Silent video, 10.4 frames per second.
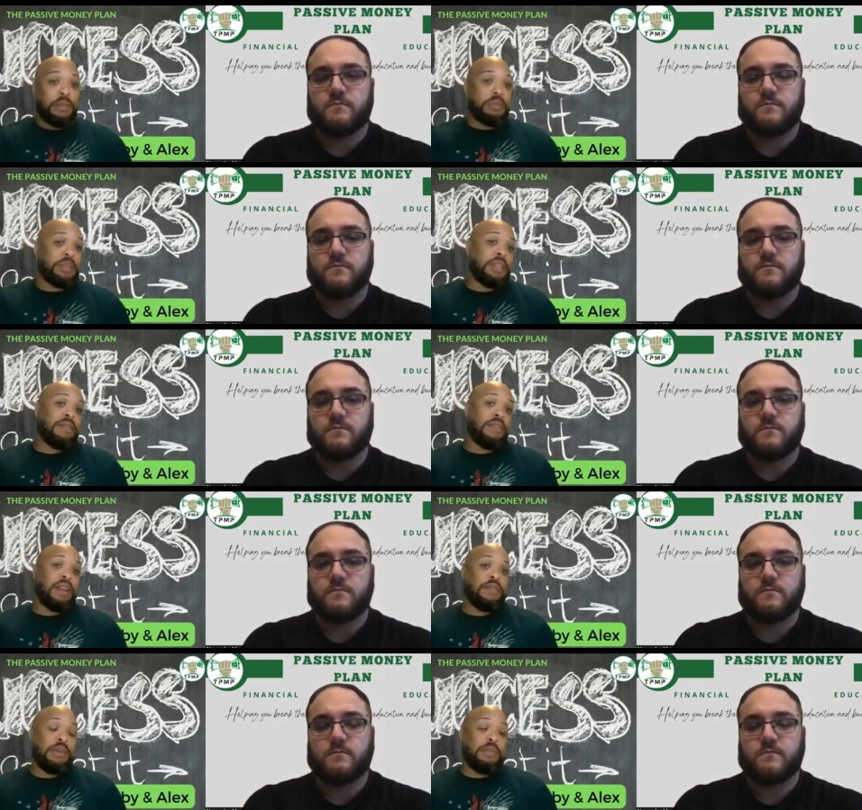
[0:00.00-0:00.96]
Speaker 1: thirty percent of
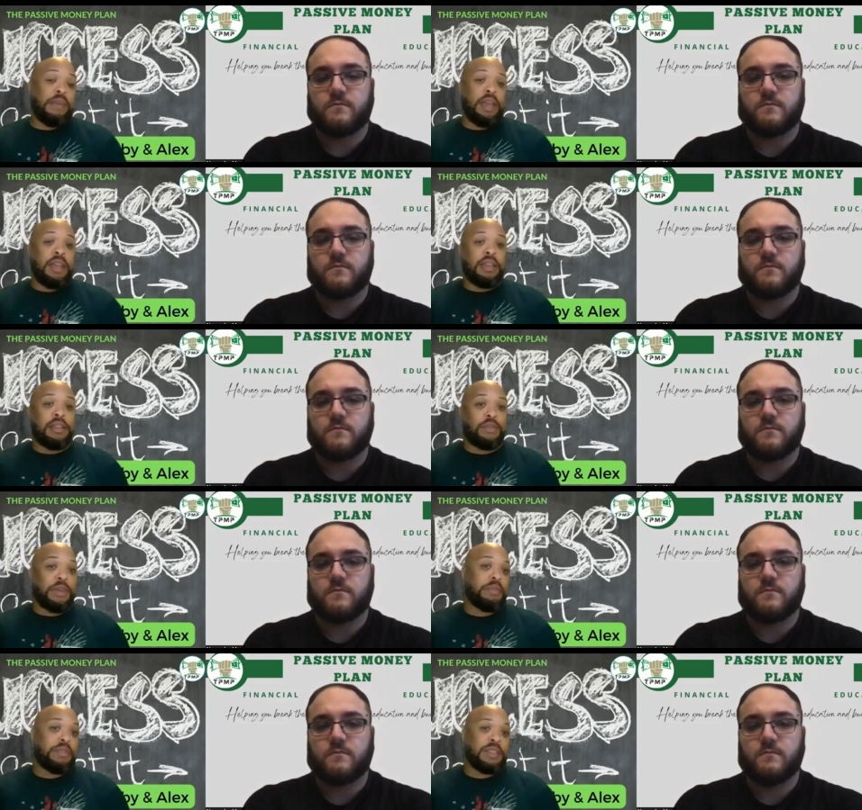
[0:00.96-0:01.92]
whatever we made,
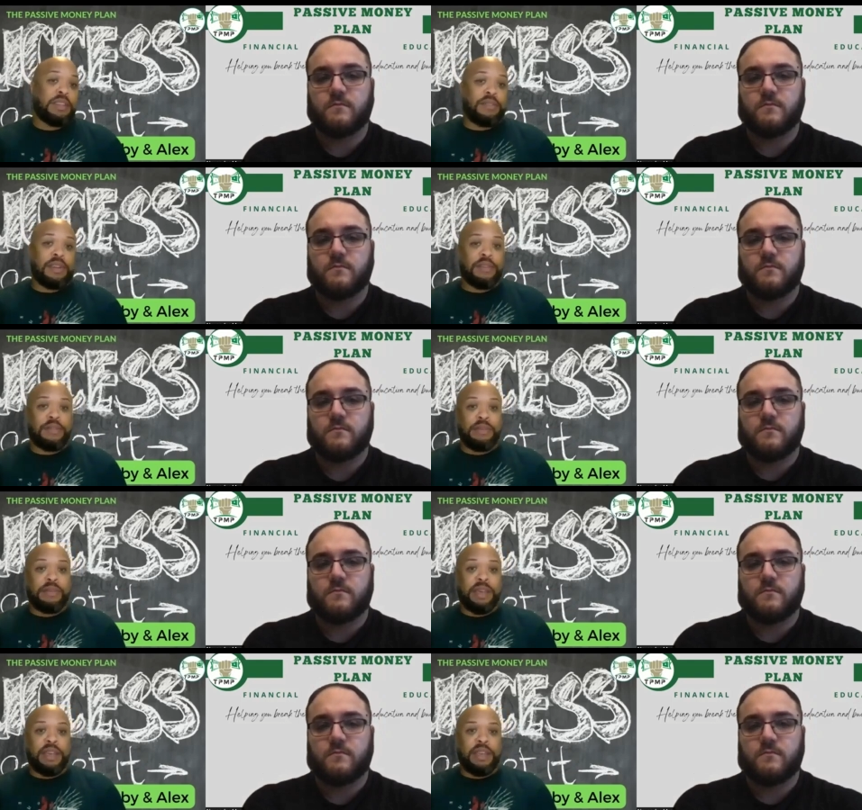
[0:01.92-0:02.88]
twenty percent of whatever
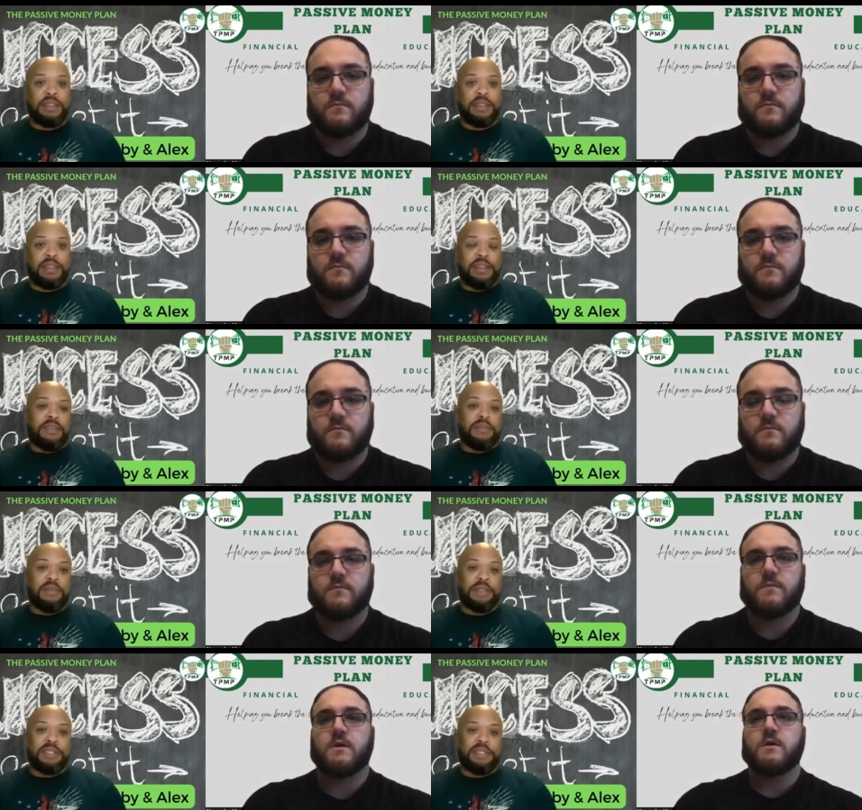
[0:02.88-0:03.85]
we made?
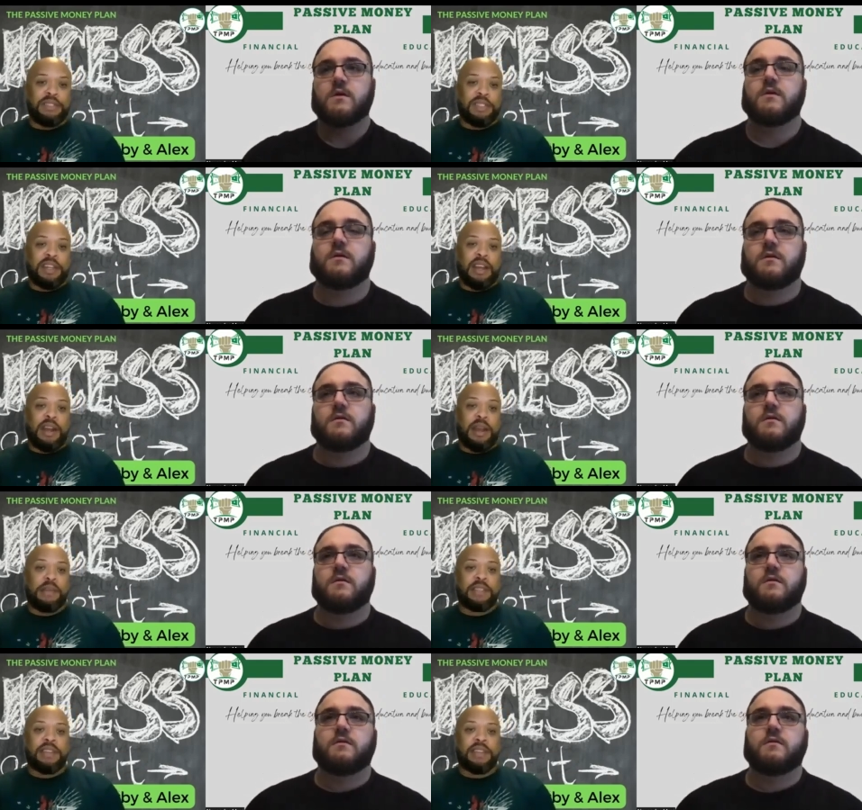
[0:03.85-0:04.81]
What was the
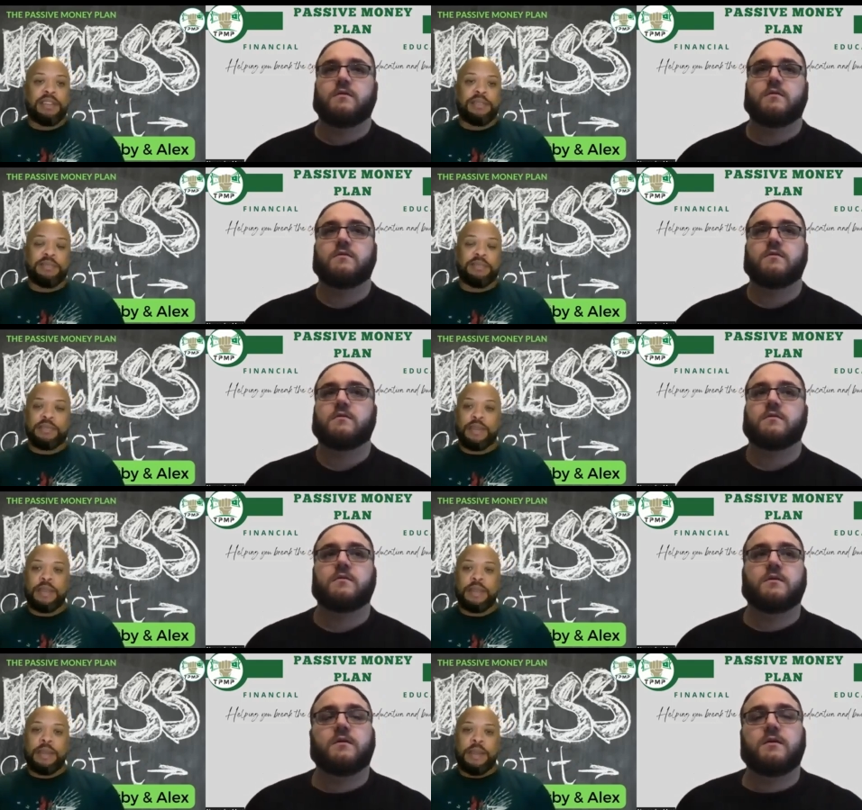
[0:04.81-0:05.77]
dynamics there?
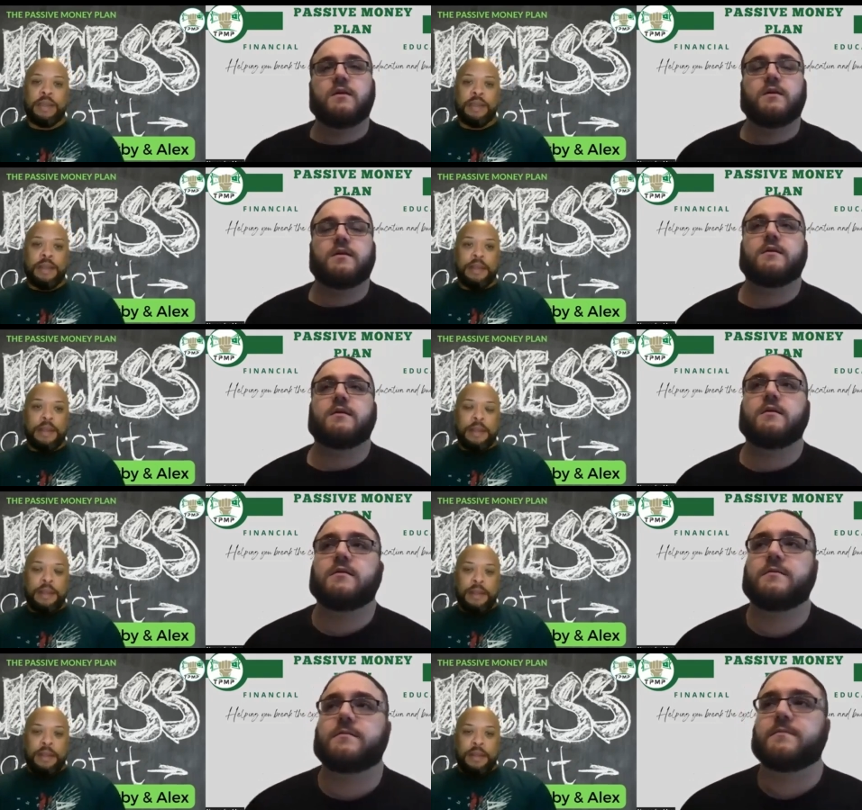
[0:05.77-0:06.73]
Speaker 2: Yeah.
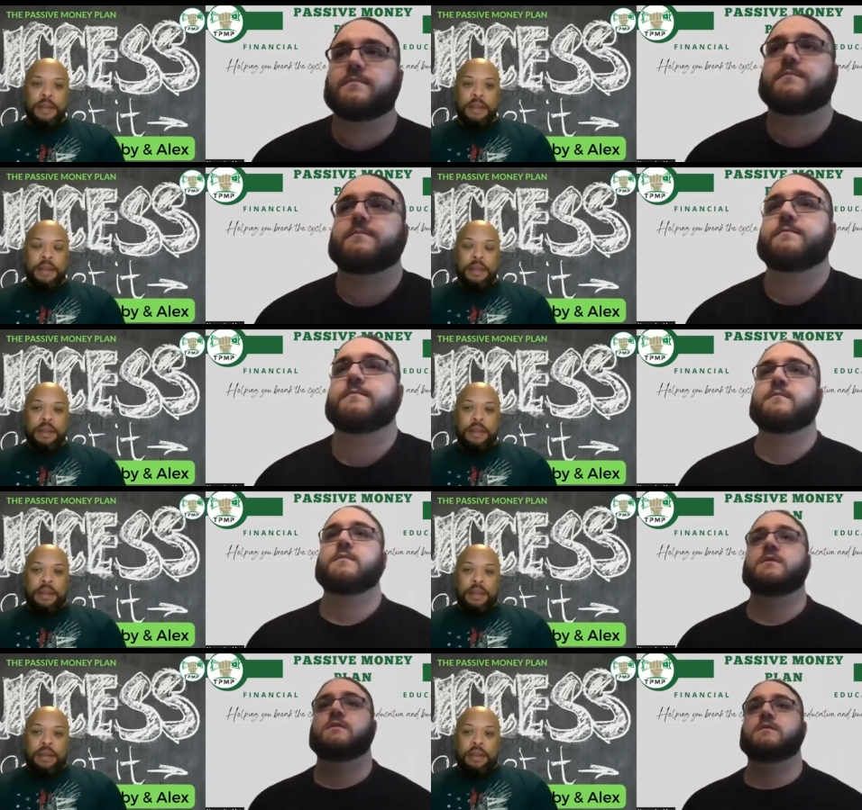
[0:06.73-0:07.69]
Um.
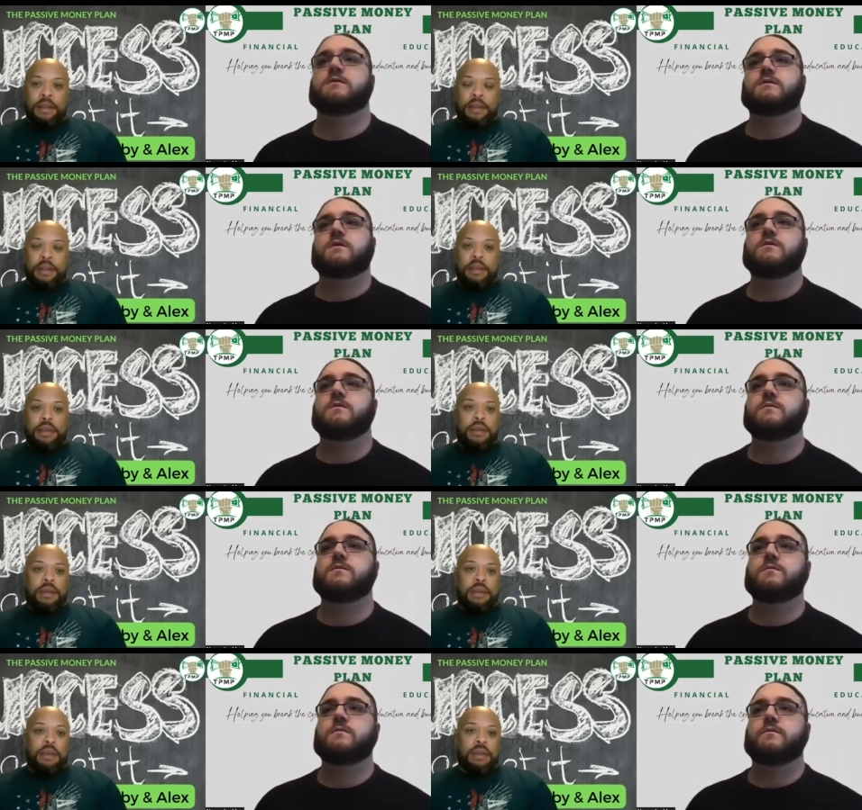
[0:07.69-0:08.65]

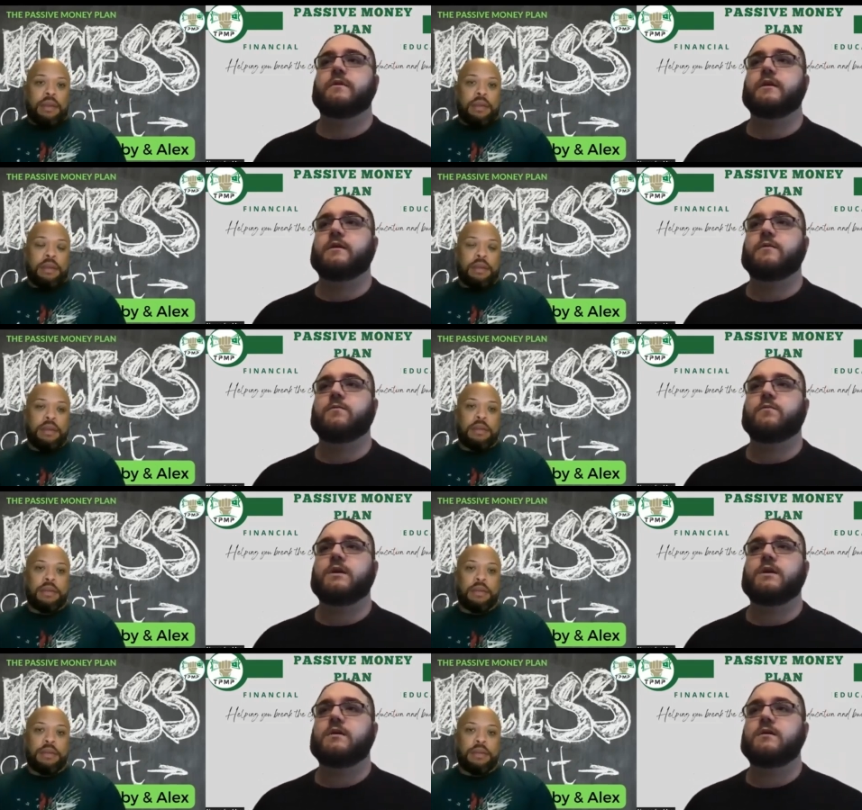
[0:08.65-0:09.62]
So
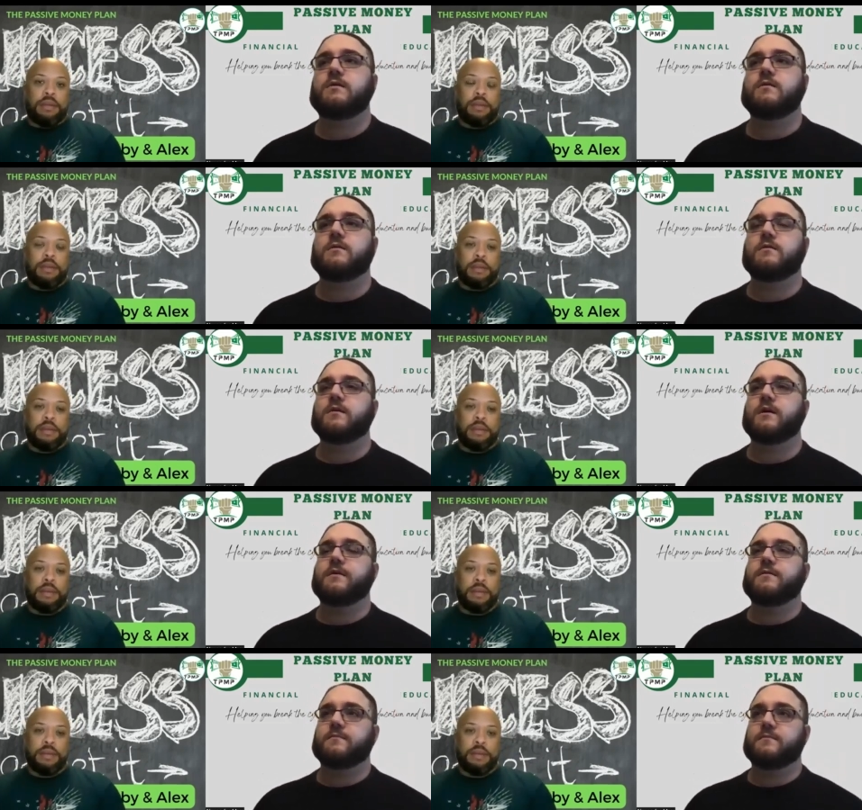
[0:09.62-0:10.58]
we
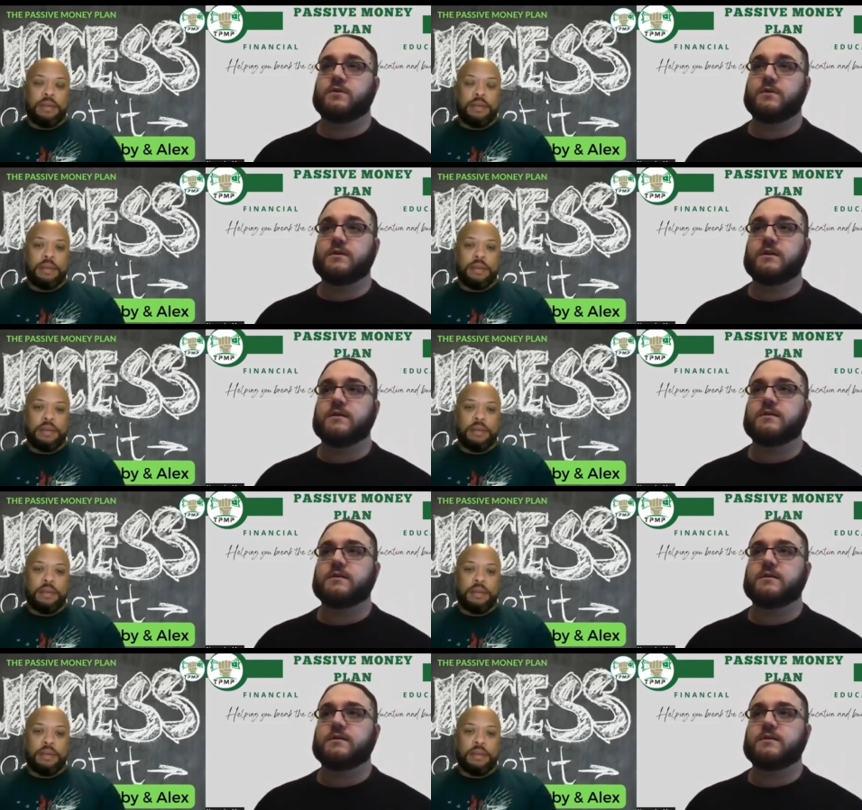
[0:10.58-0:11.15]
during that